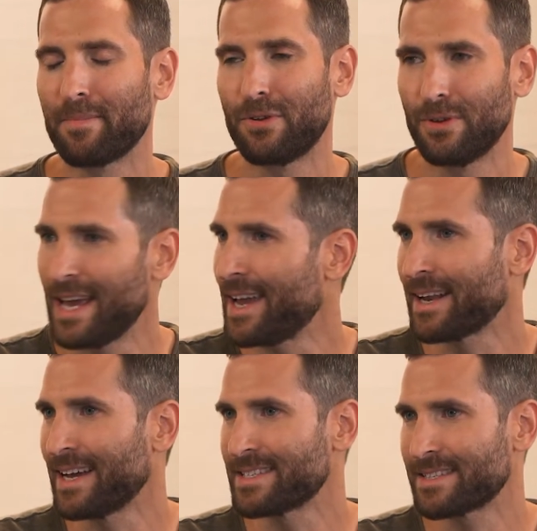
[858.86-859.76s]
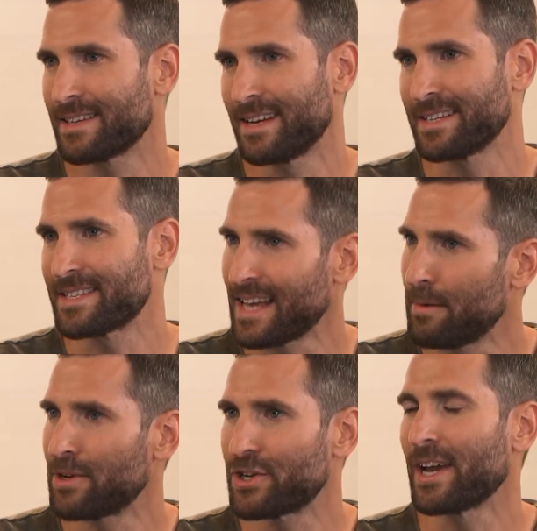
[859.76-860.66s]
Today, it has an
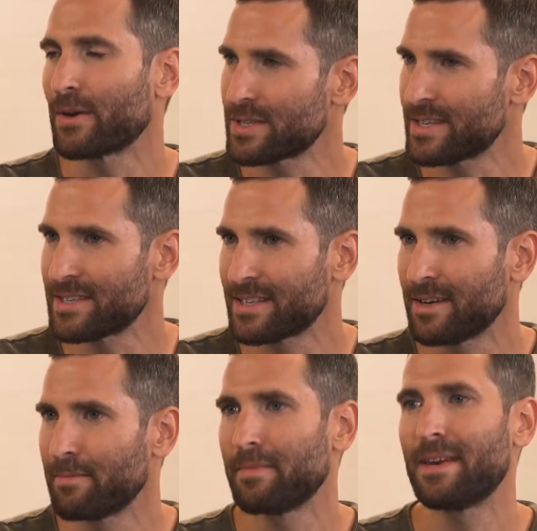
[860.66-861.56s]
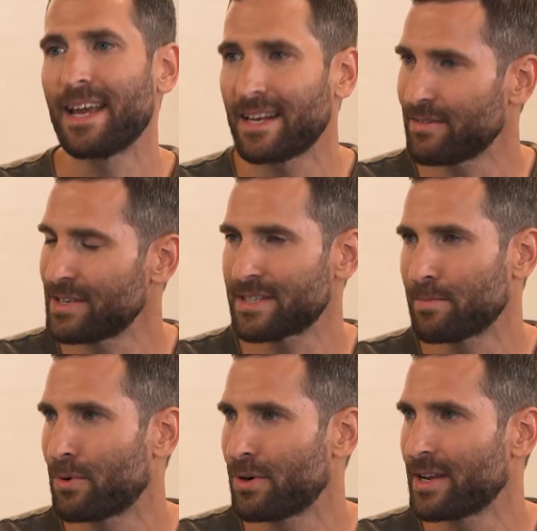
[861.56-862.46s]
established ecosystem natively
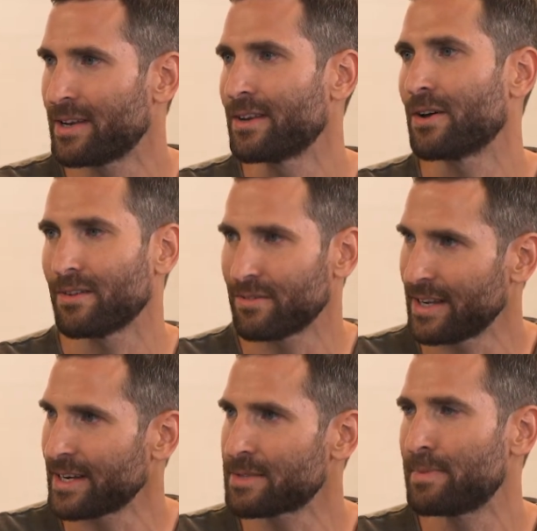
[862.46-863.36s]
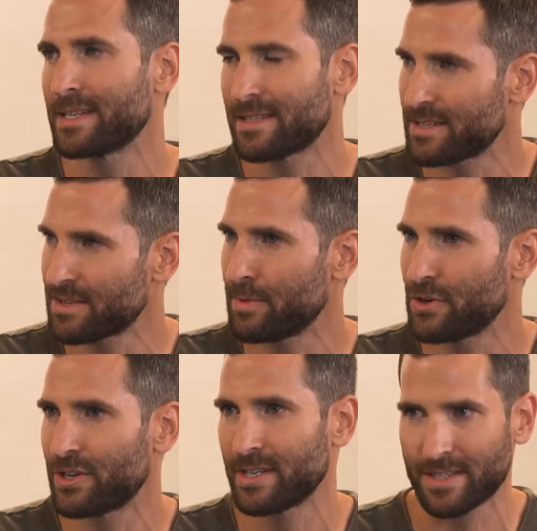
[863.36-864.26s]
supported in all of Linux-based
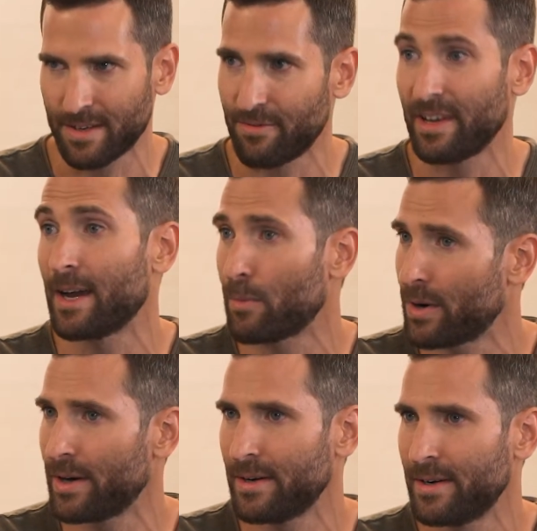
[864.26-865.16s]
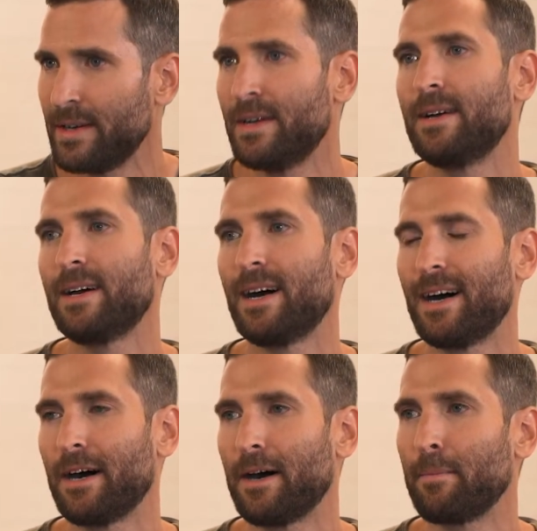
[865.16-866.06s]
distributions and VMware.
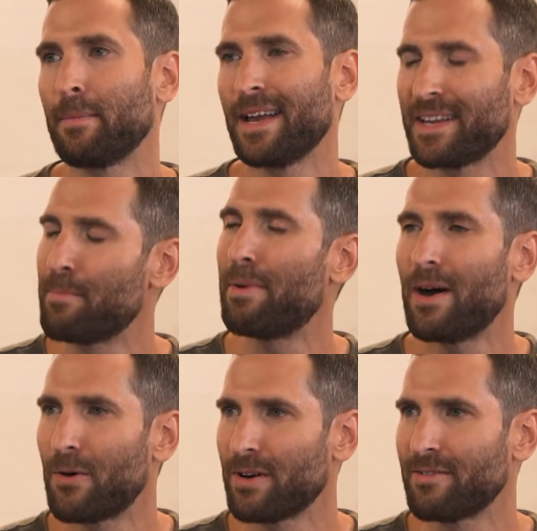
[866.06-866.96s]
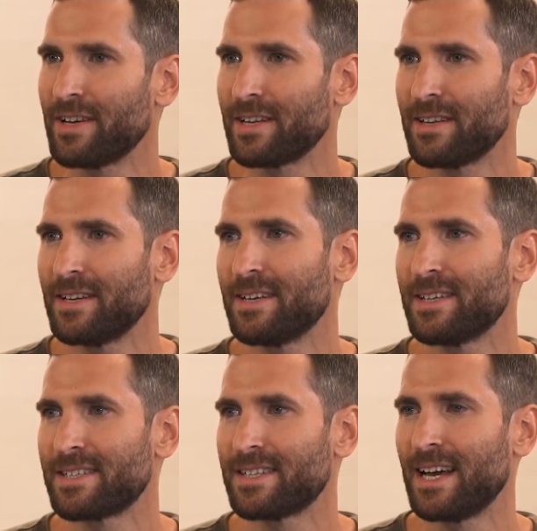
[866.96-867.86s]
And the power of it
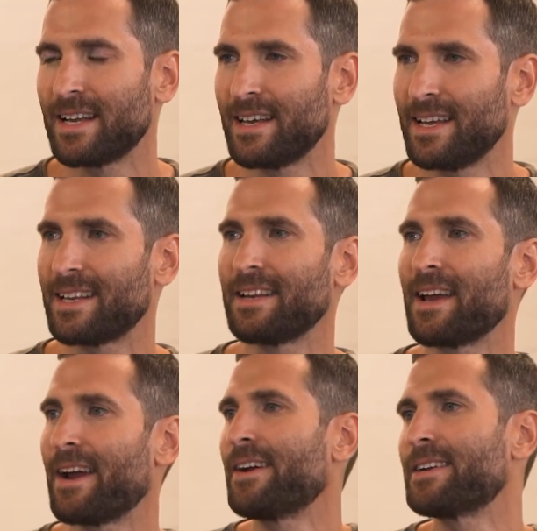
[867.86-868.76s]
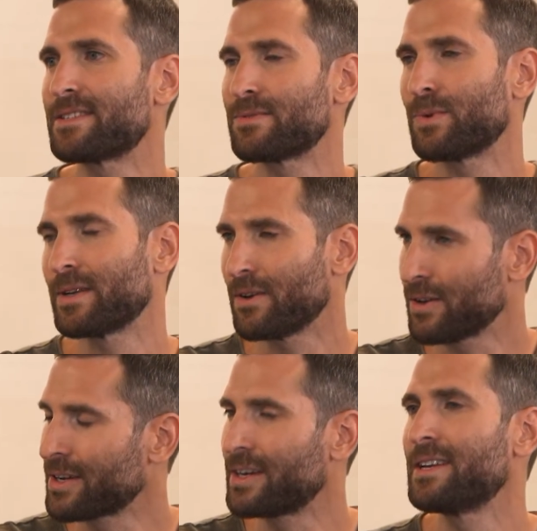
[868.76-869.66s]
is that it inherits all
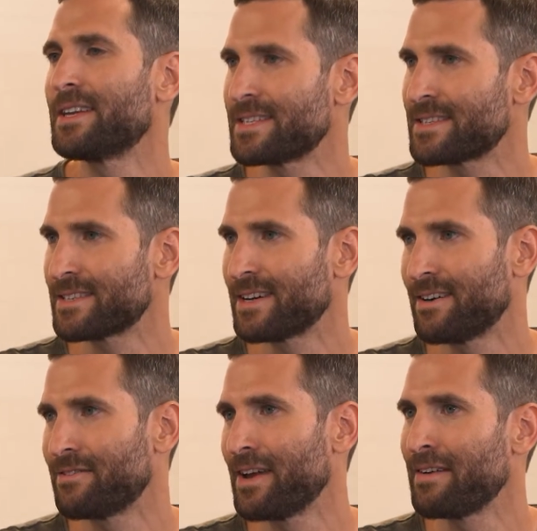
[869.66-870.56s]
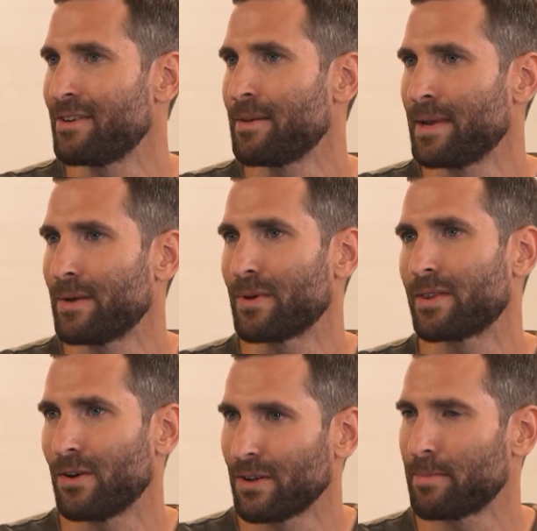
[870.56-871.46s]
the goodness of NVMe with
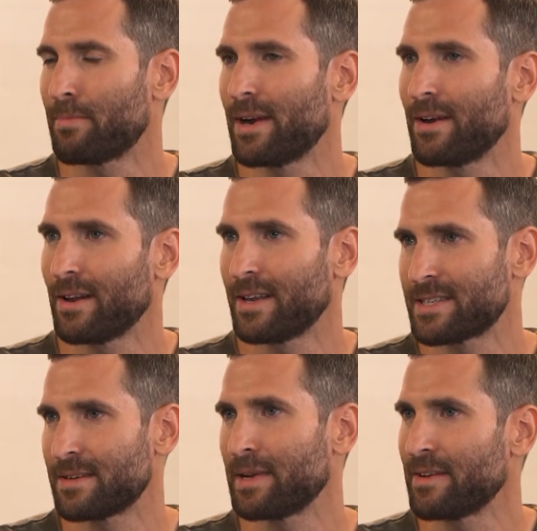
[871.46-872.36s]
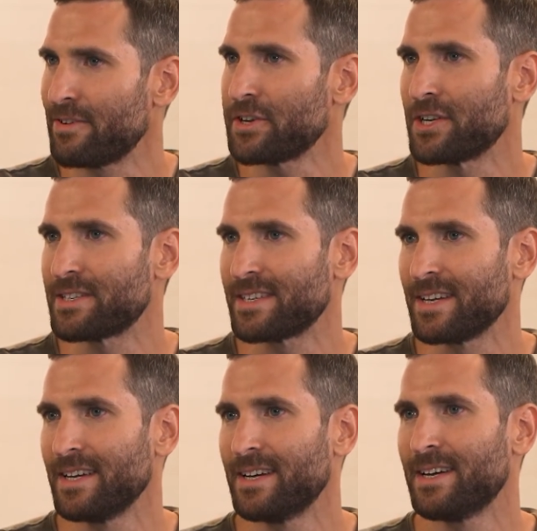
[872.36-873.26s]
all the parallelism and
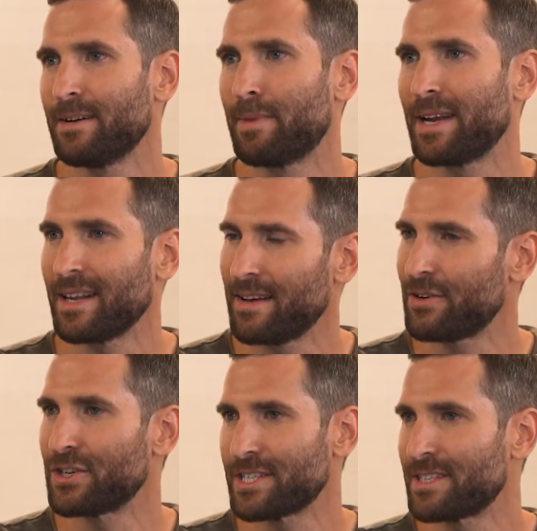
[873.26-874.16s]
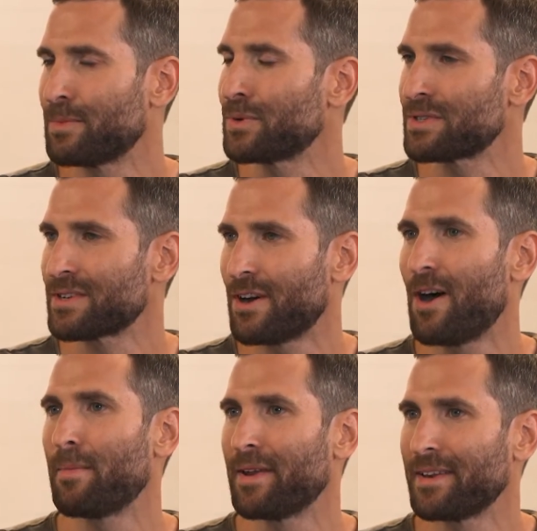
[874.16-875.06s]
efficiency, but it leverages the most
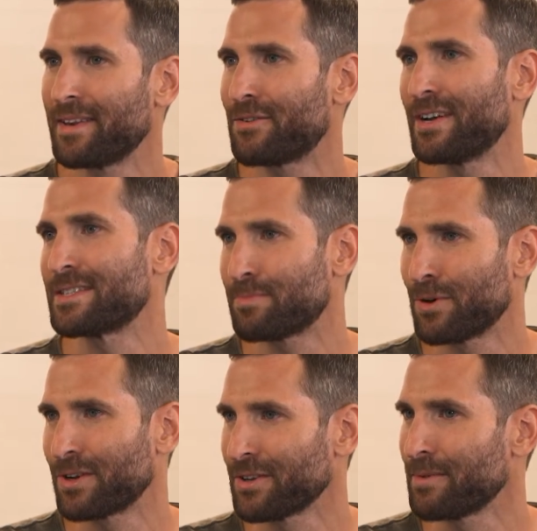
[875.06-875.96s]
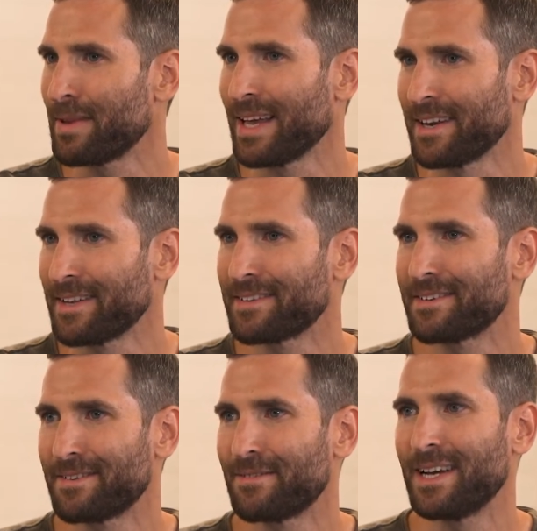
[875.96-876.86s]
common transport on the planet,
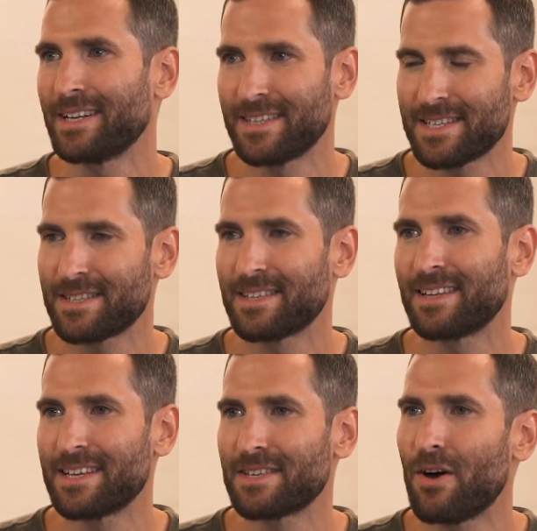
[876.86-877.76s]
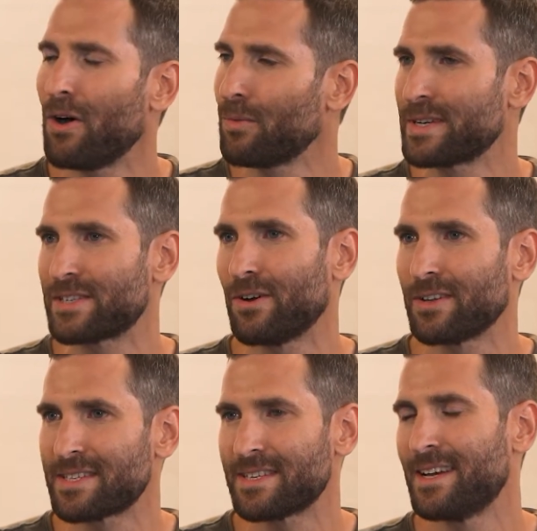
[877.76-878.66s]
right? This all
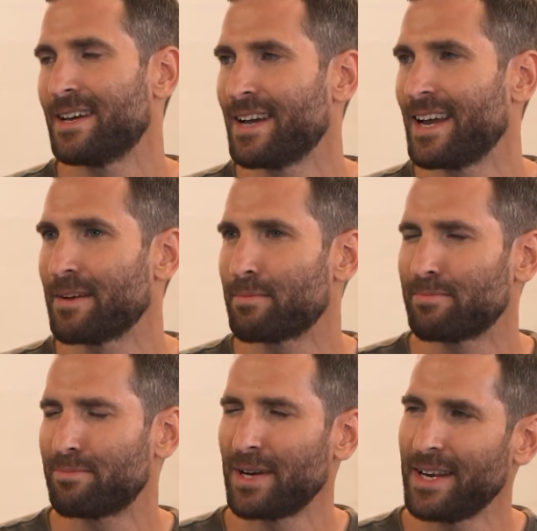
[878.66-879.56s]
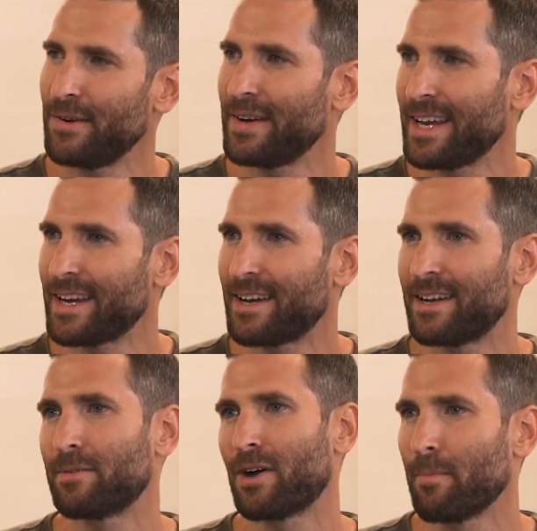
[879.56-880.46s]
results in a pretty unique
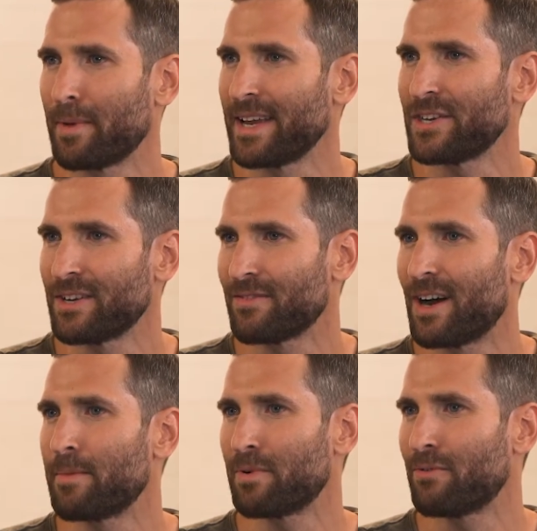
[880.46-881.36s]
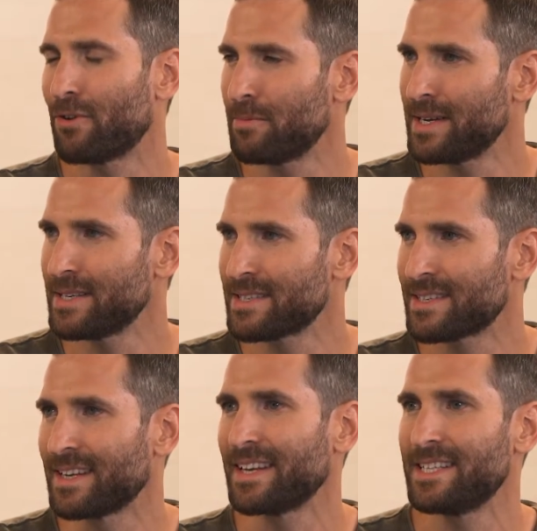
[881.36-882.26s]
combination of high performance
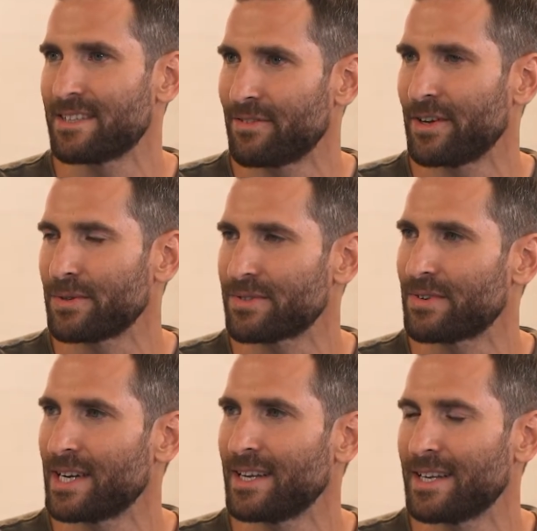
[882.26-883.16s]
and ease of use, right?